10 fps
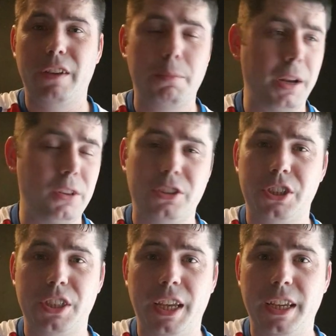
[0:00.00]
If Morelos
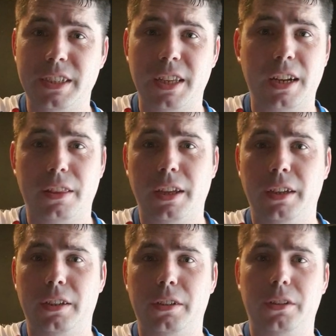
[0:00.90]
stays, then I
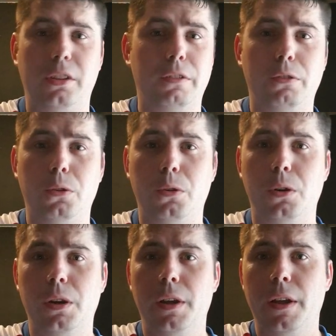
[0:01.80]
think Defoe